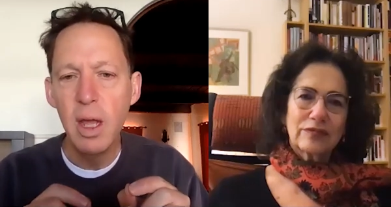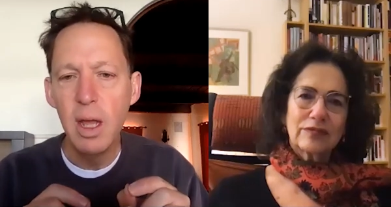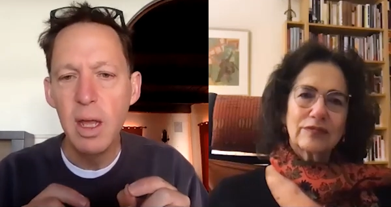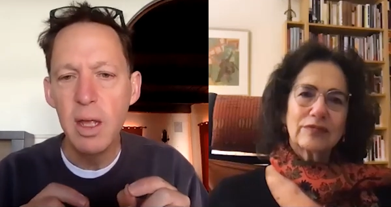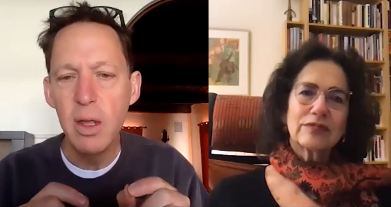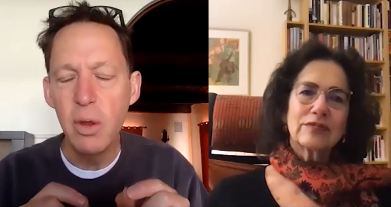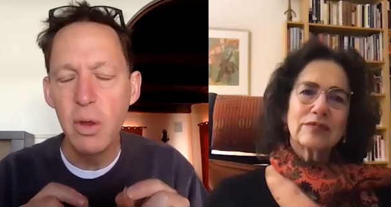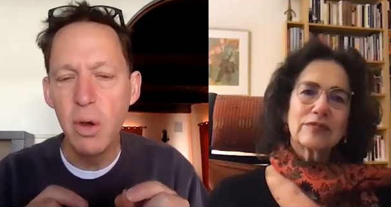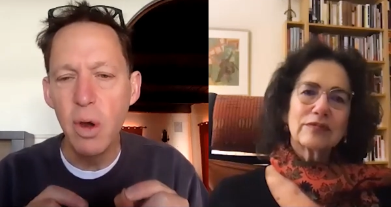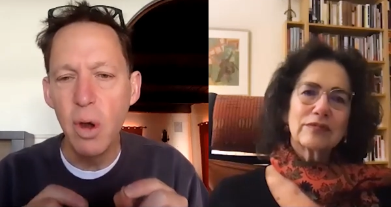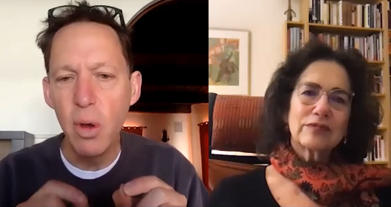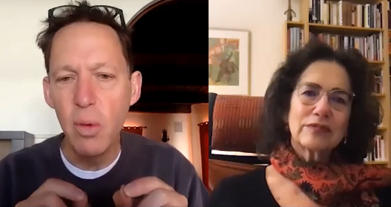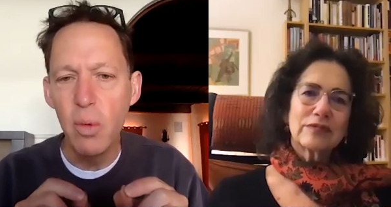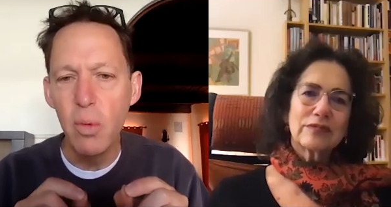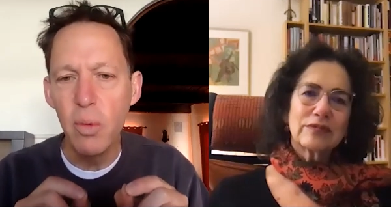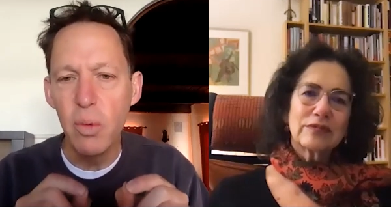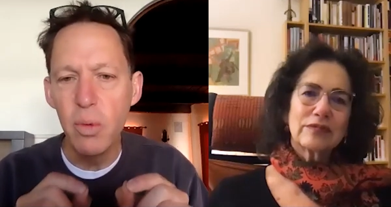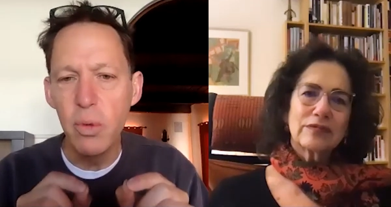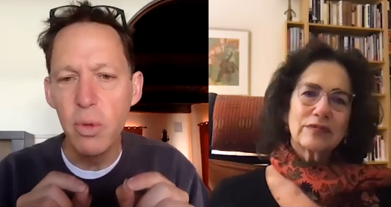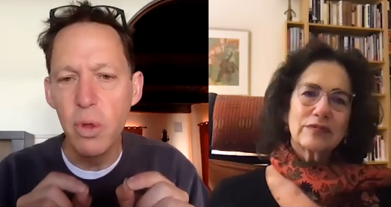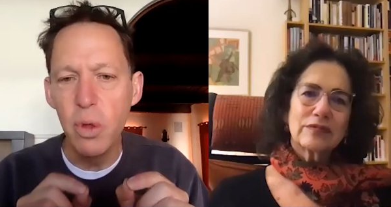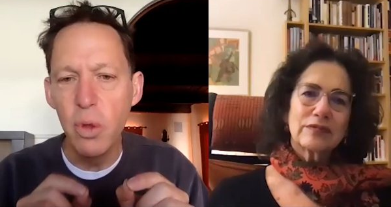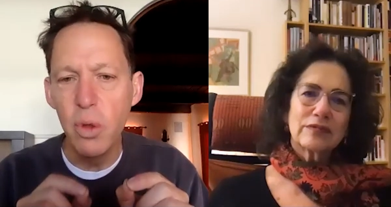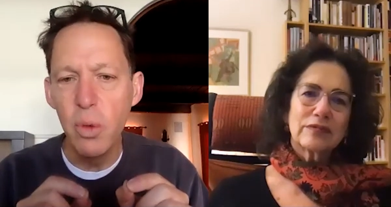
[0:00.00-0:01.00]
Speaker 1: You know,
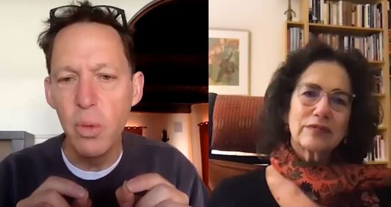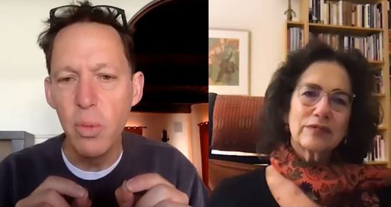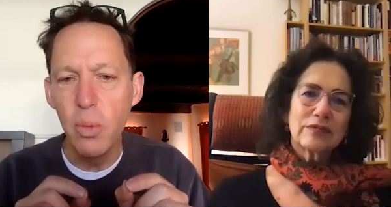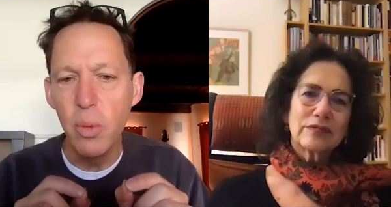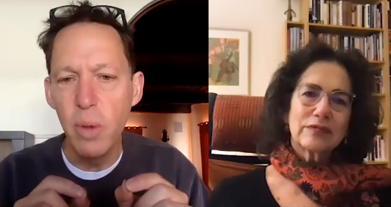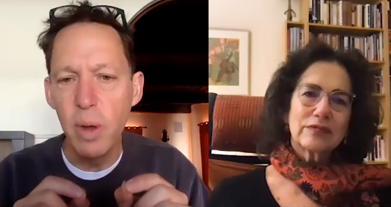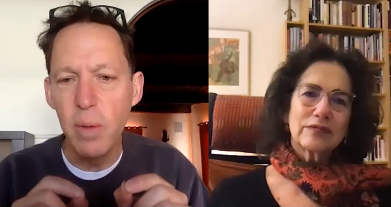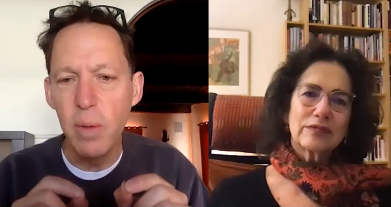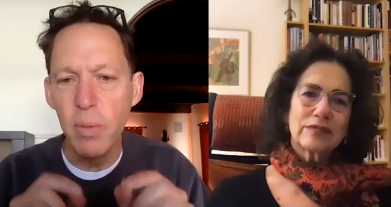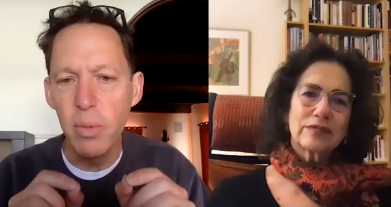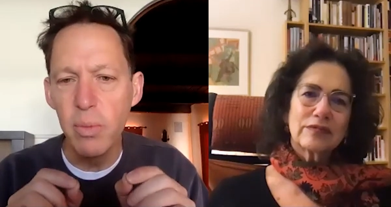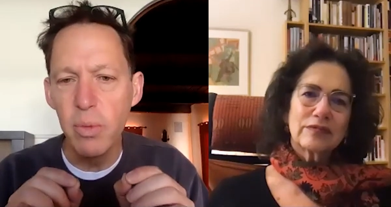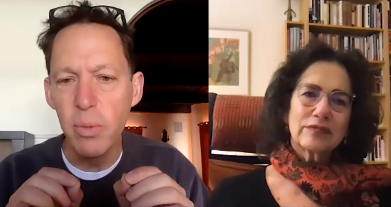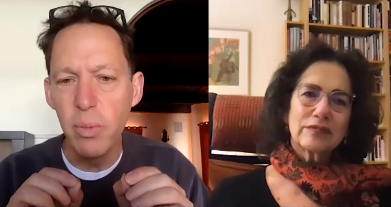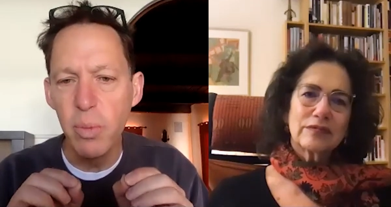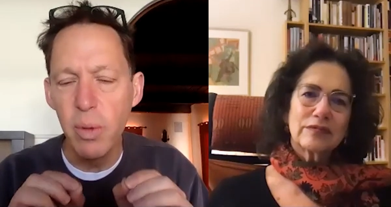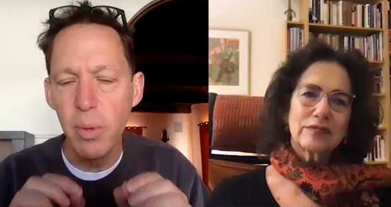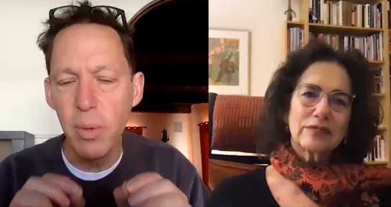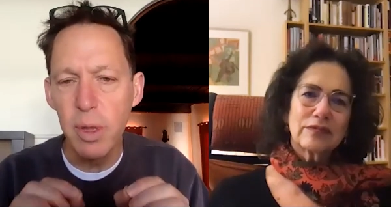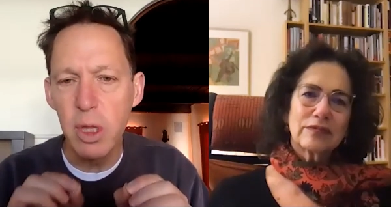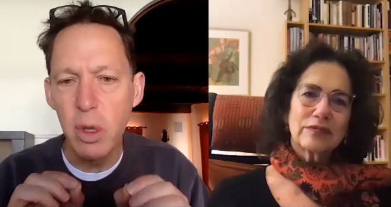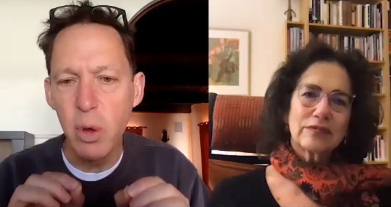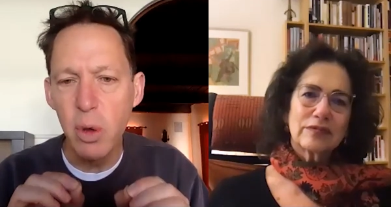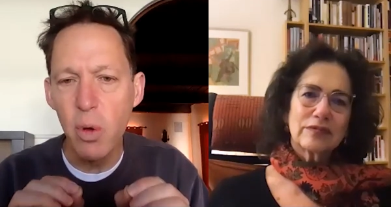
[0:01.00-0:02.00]
you when we
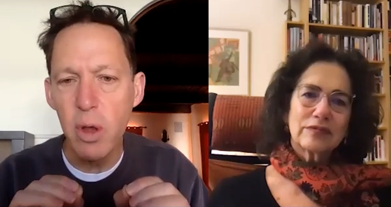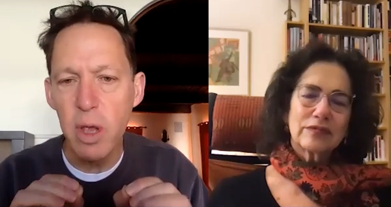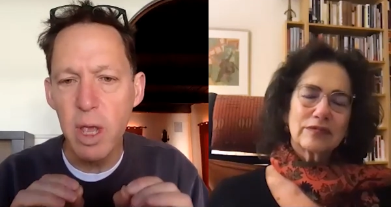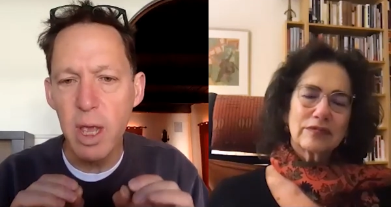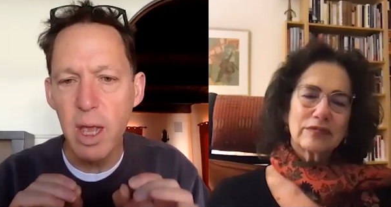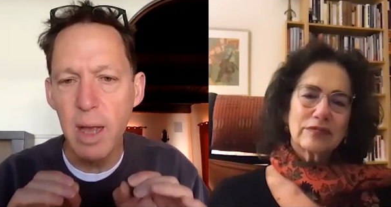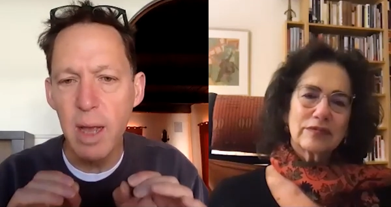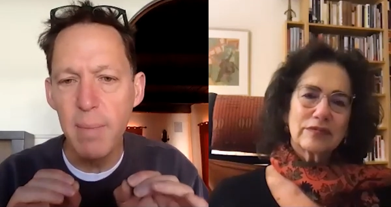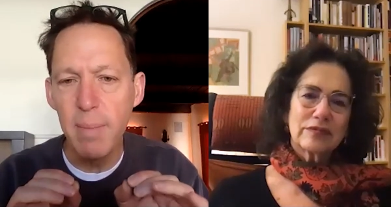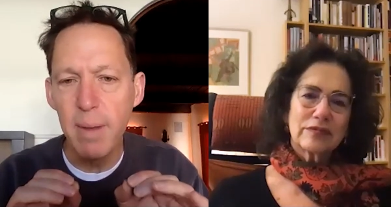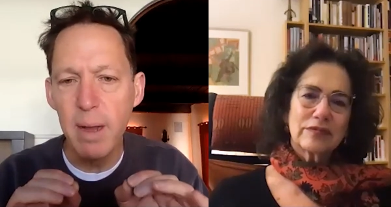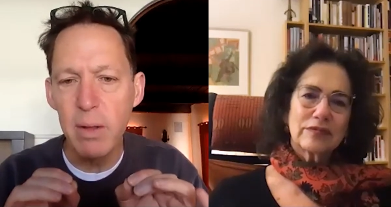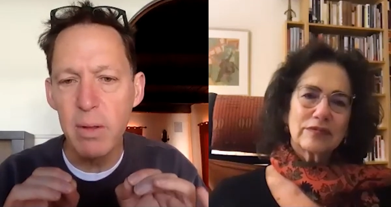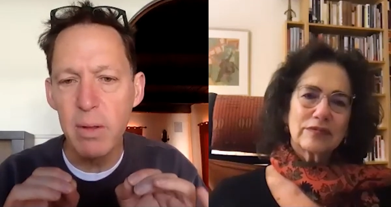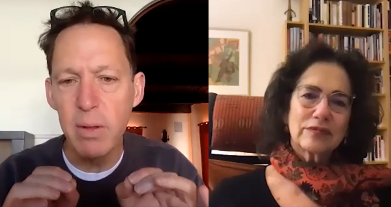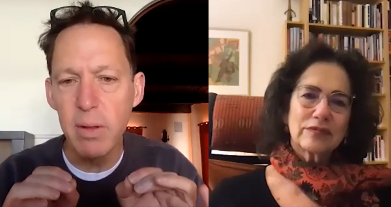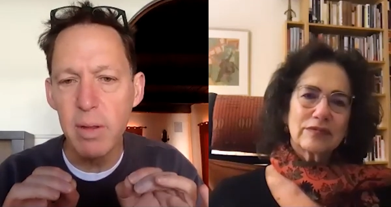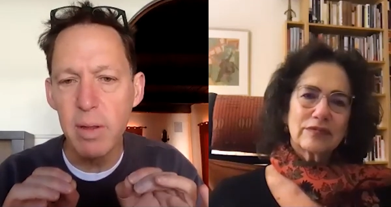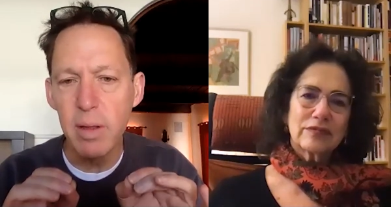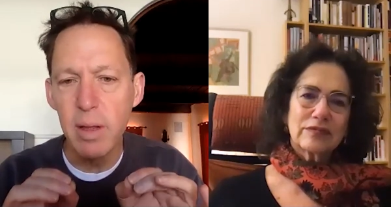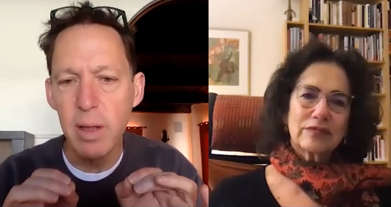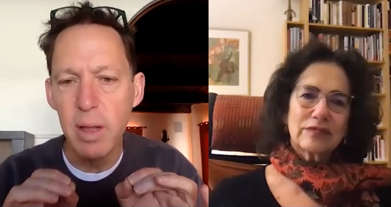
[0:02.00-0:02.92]
were talking about